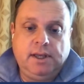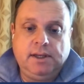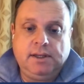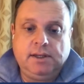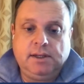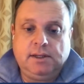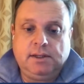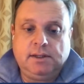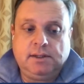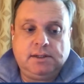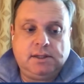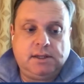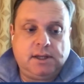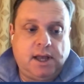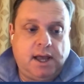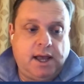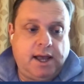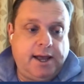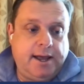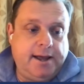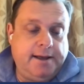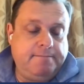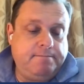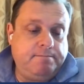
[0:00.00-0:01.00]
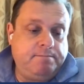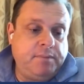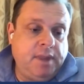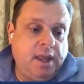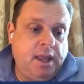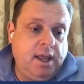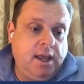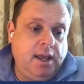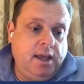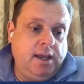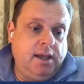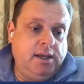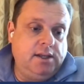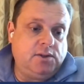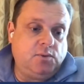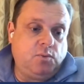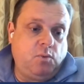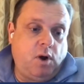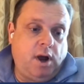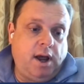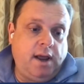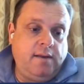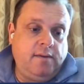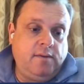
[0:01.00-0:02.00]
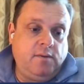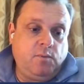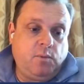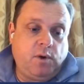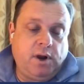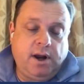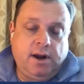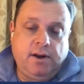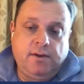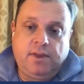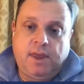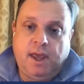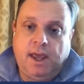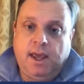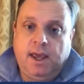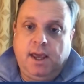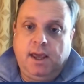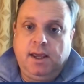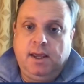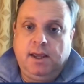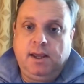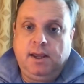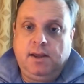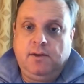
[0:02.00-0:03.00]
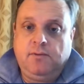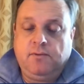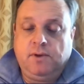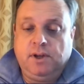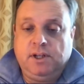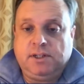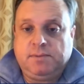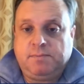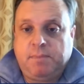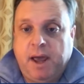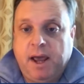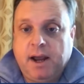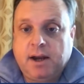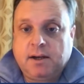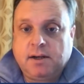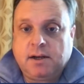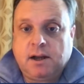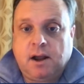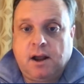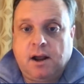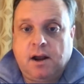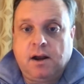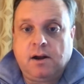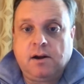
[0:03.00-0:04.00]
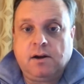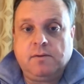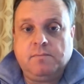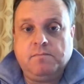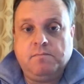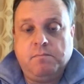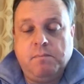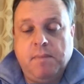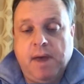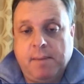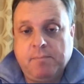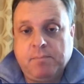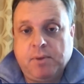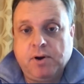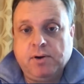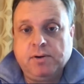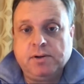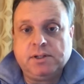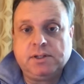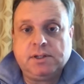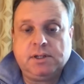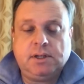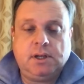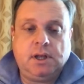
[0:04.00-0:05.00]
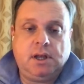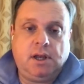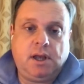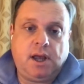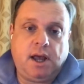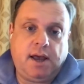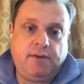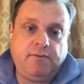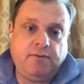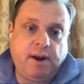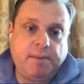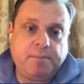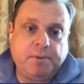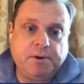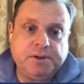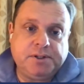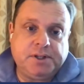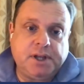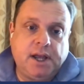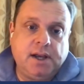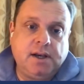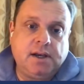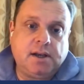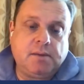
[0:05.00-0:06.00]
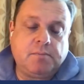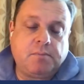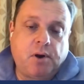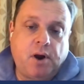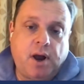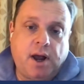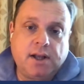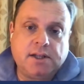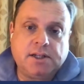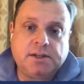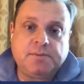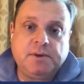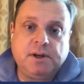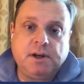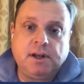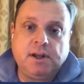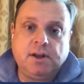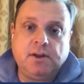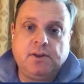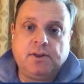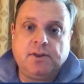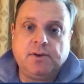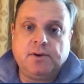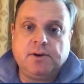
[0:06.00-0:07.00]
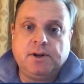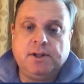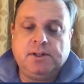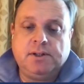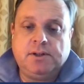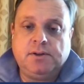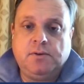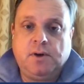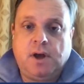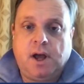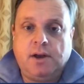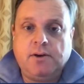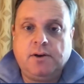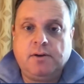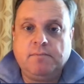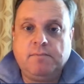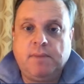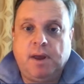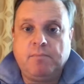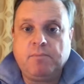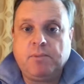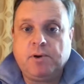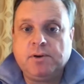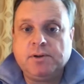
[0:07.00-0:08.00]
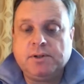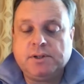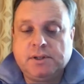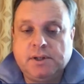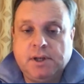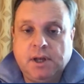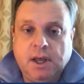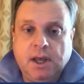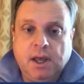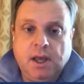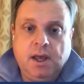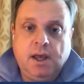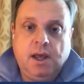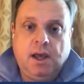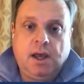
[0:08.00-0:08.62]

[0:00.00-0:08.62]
is one where they respect our members. I represent approximately 3,200 members